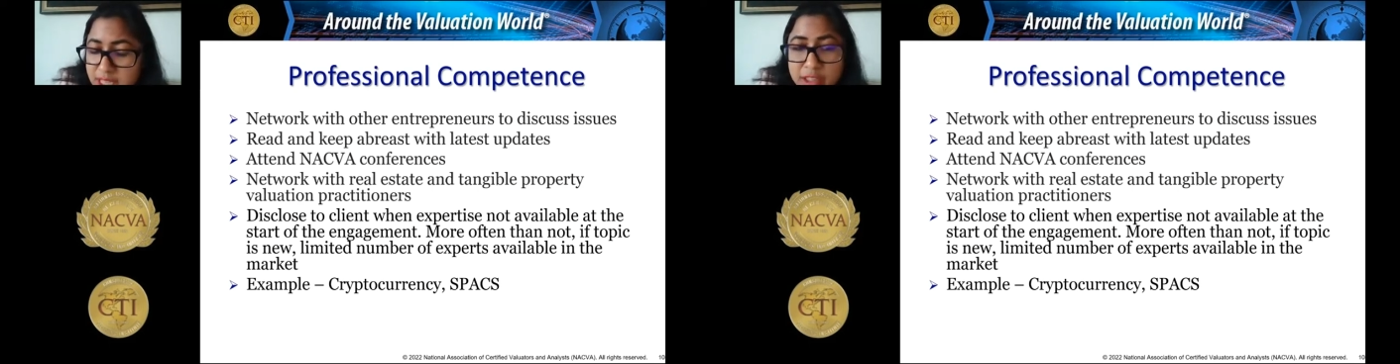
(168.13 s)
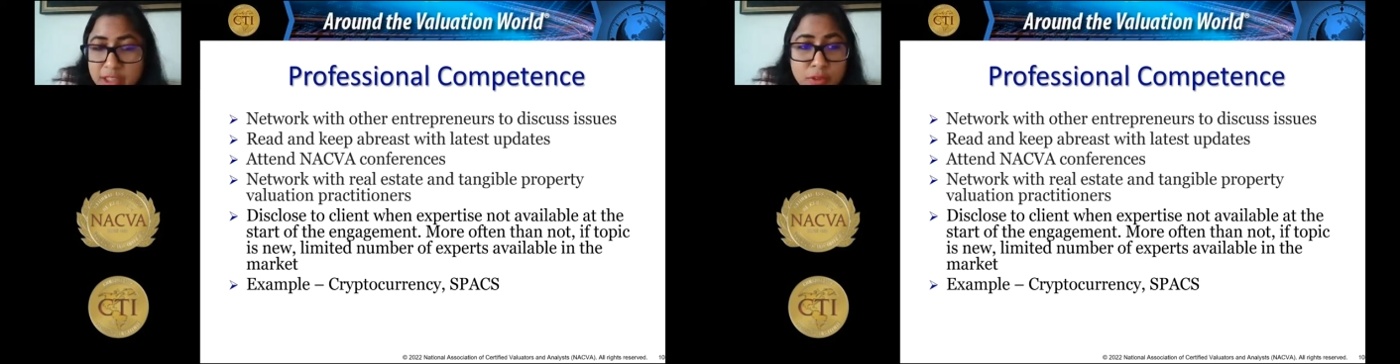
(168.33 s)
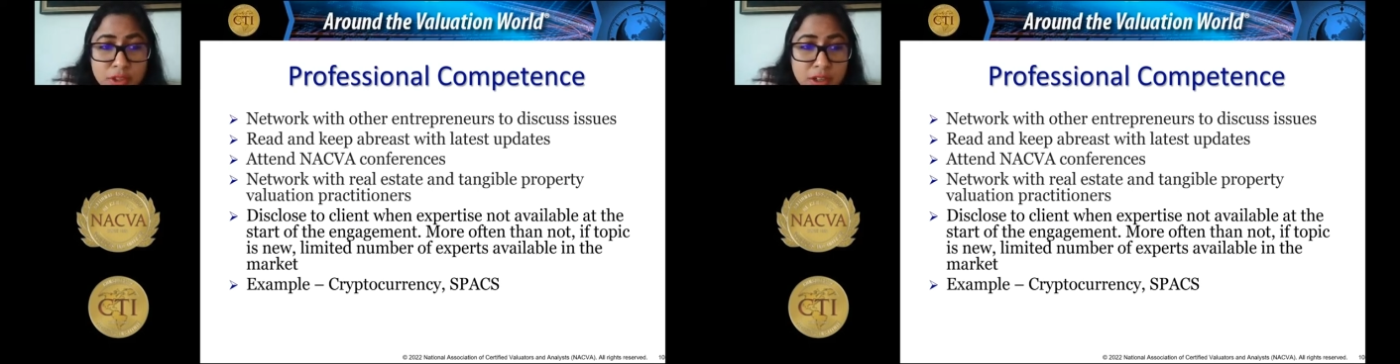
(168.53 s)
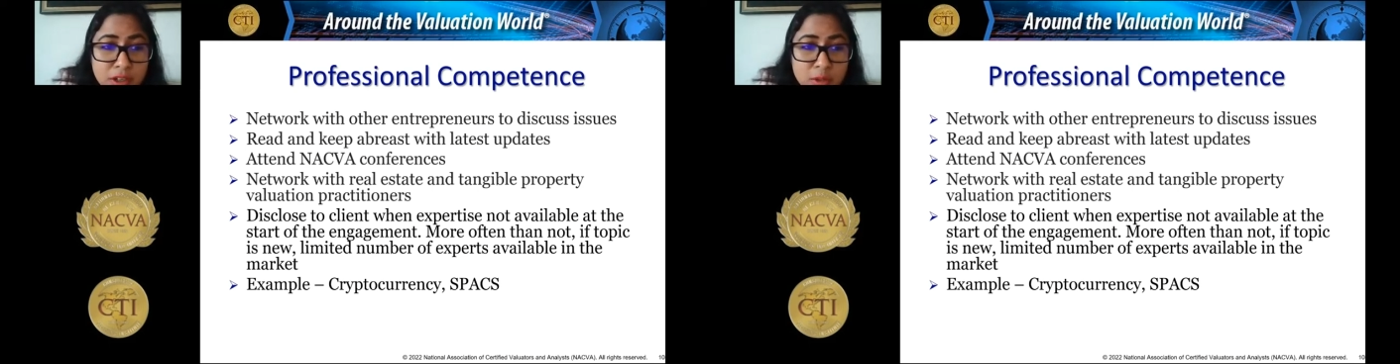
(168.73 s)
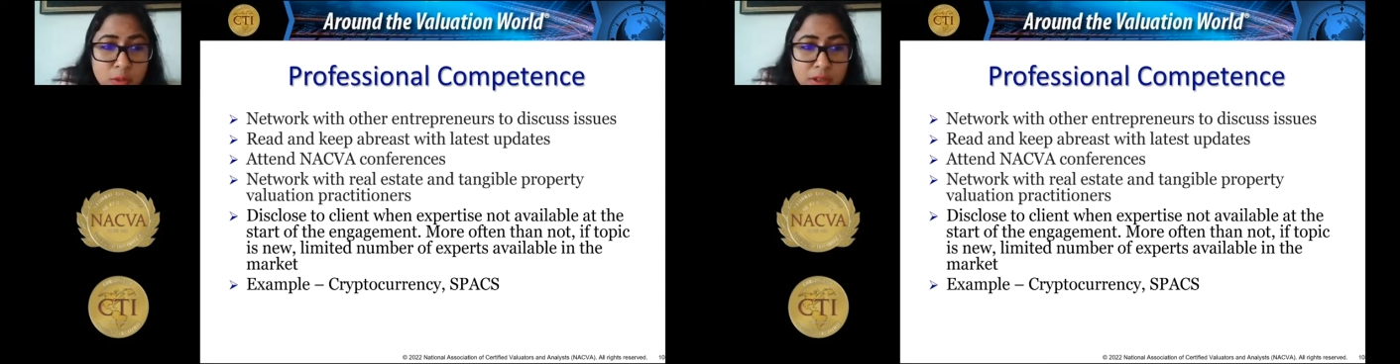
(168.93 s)
The
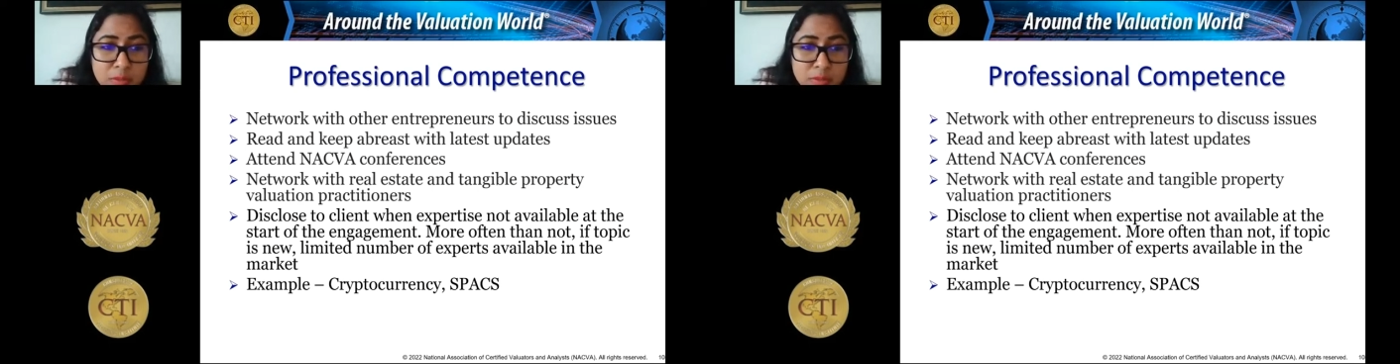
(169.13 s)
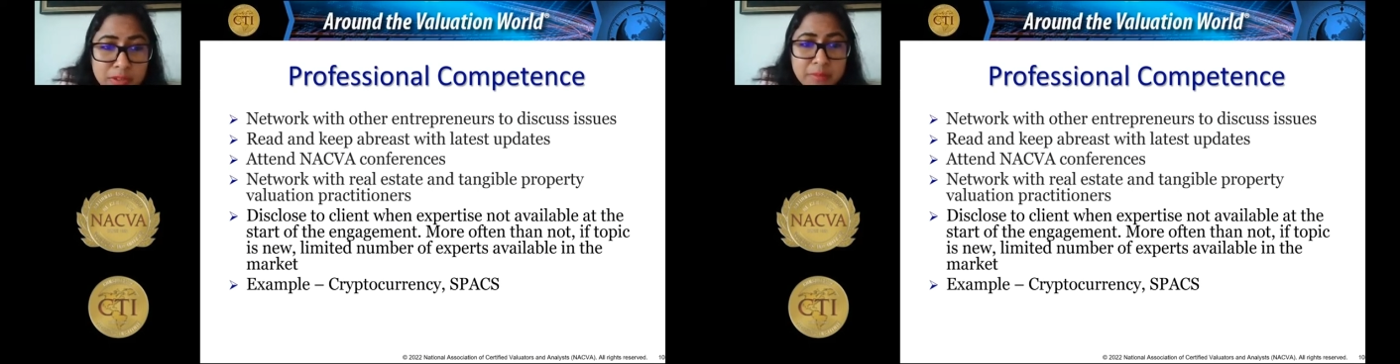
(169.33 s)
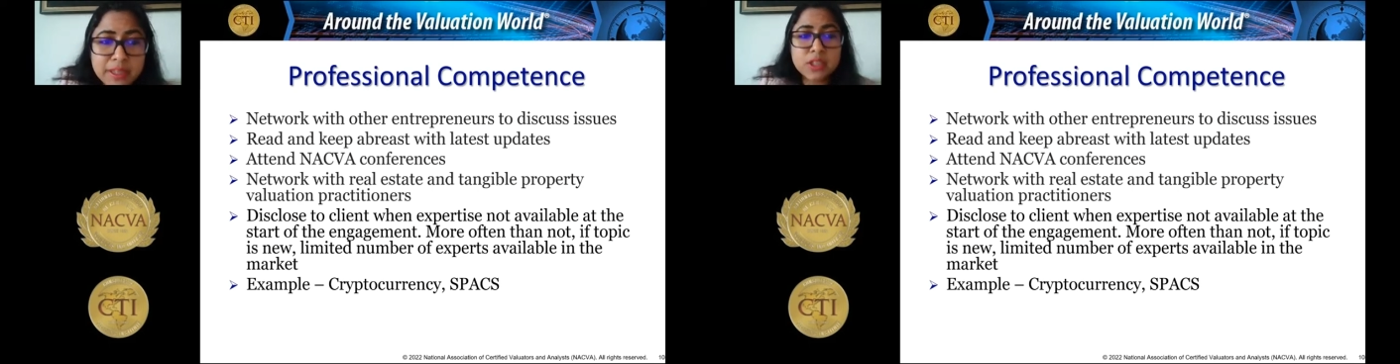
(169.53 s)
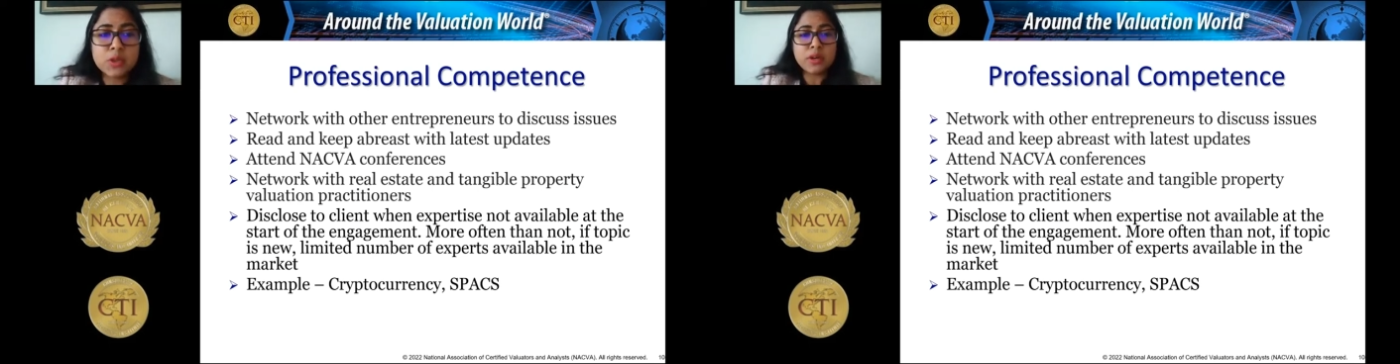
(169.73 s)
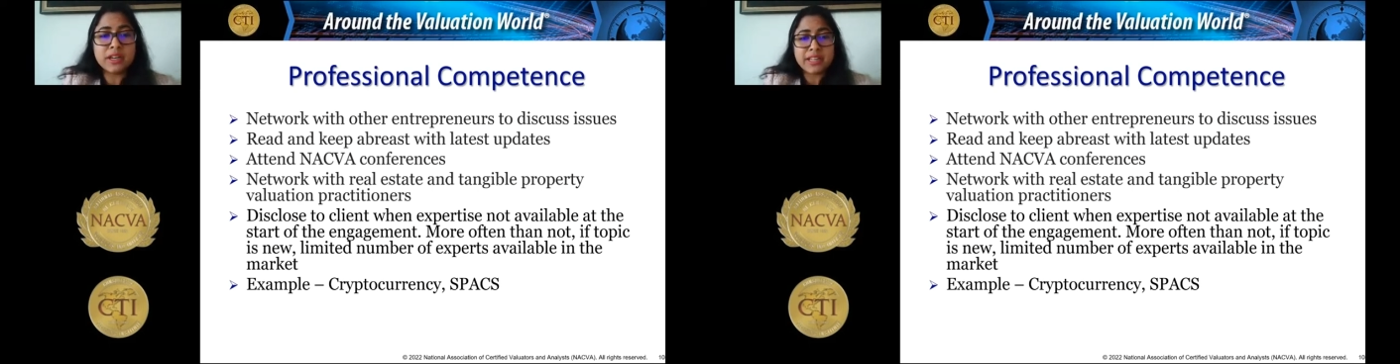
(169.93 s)
third one will be
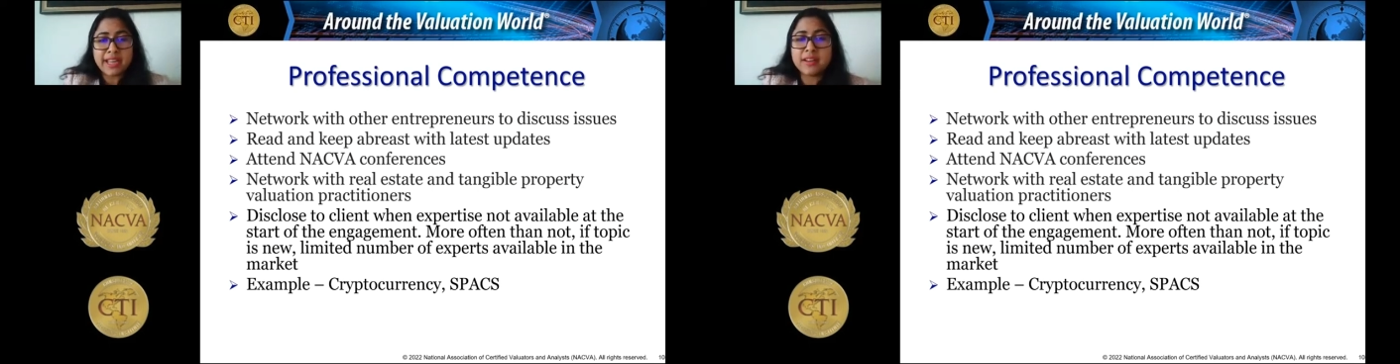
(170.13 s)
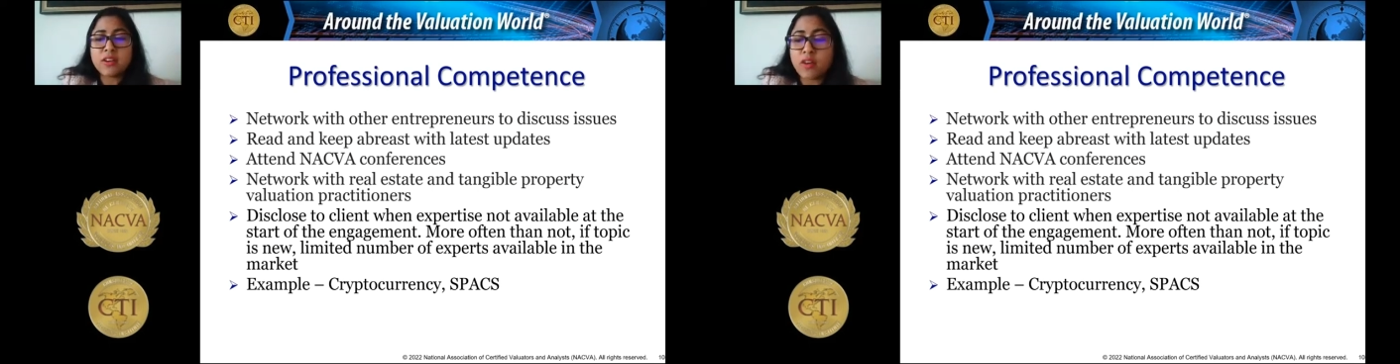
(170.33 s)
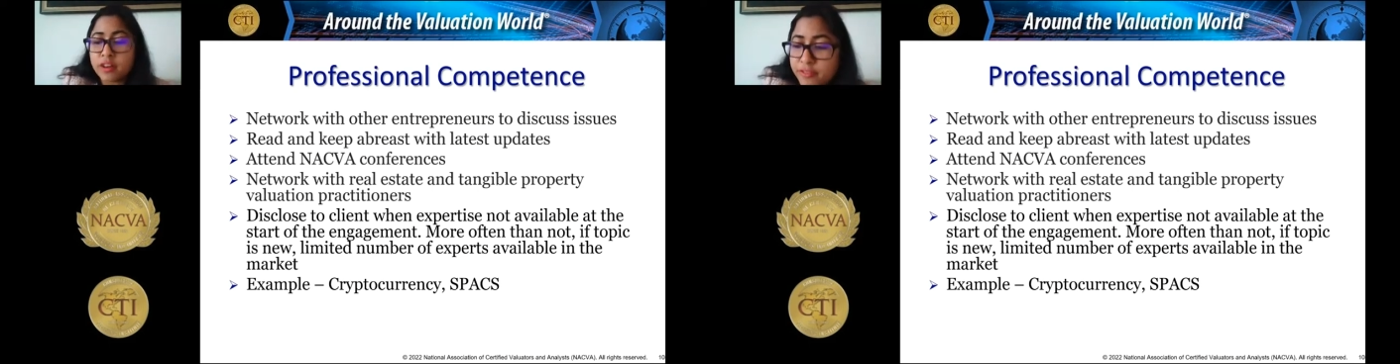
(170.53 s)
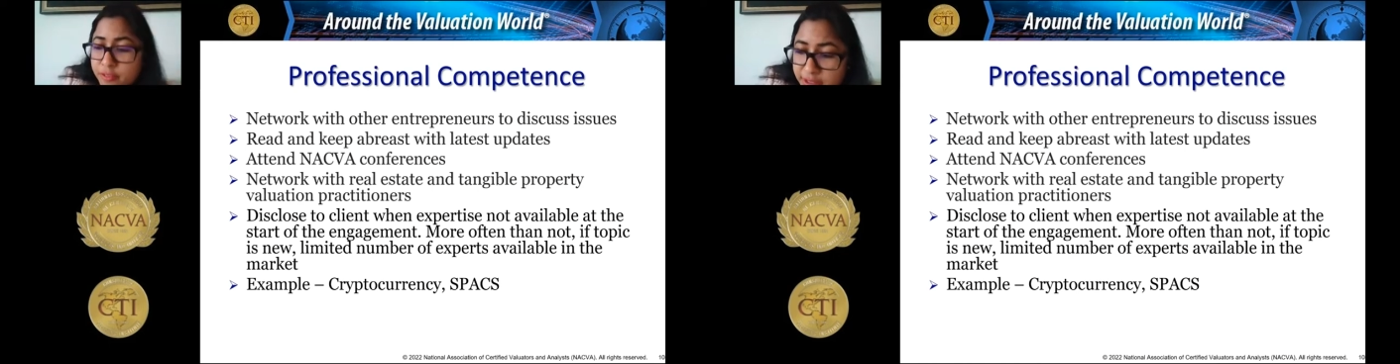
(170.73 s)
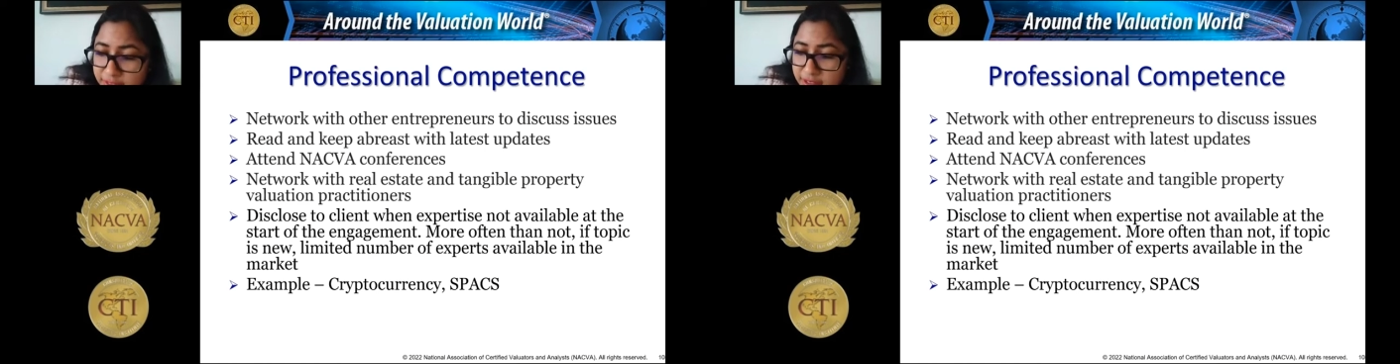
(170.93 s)
to attend
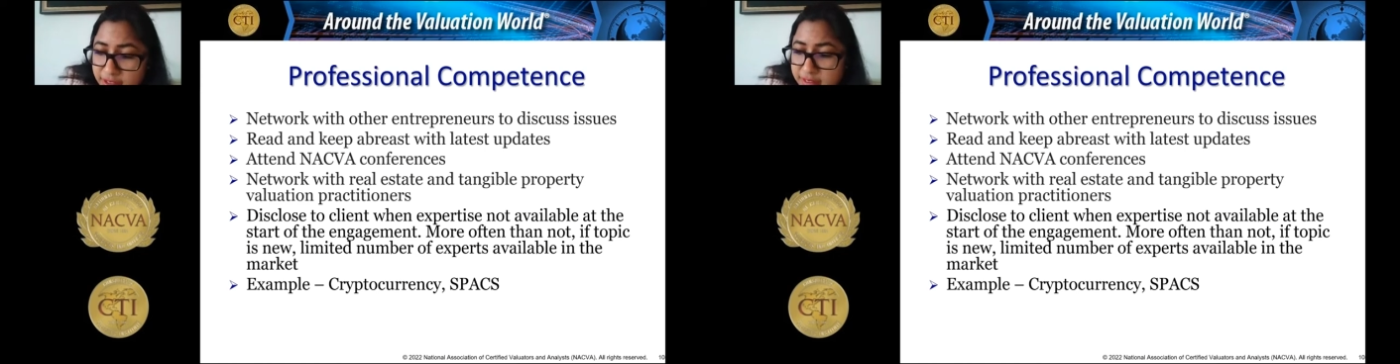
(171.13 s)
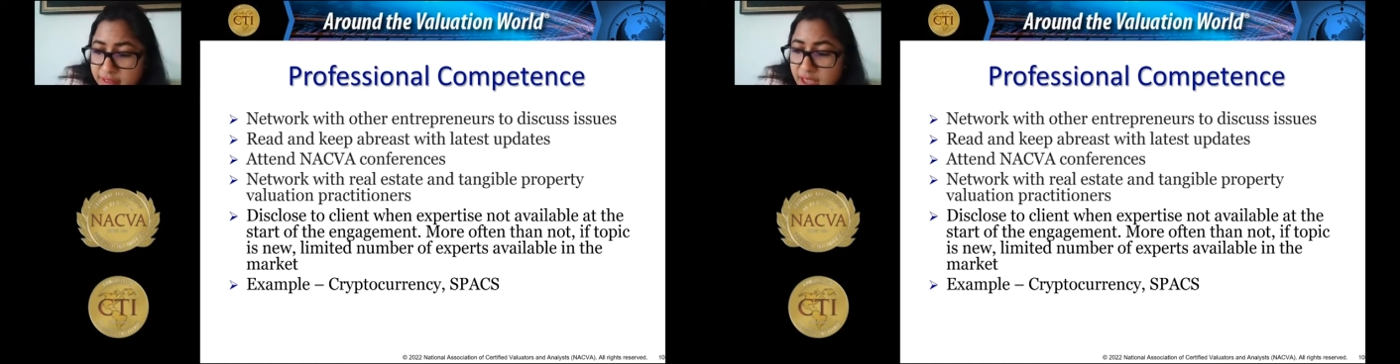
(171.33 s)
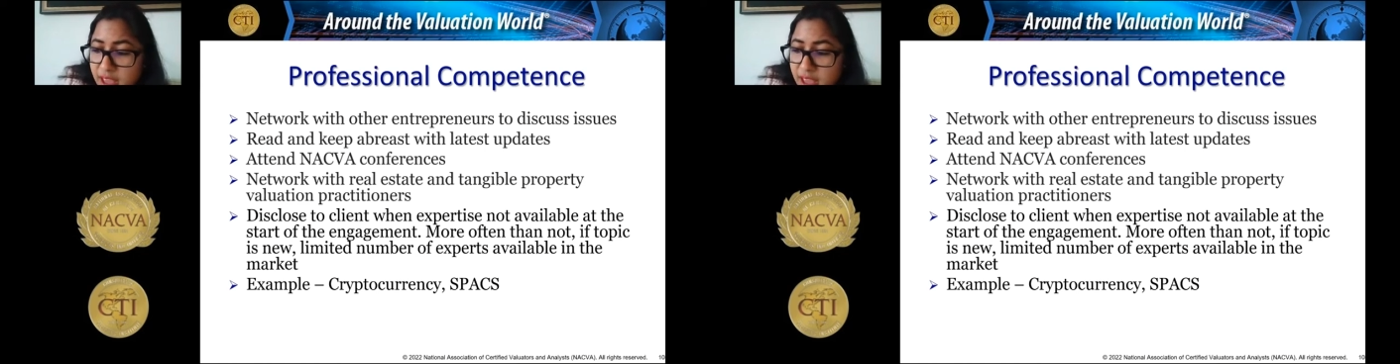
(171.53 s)
conferences.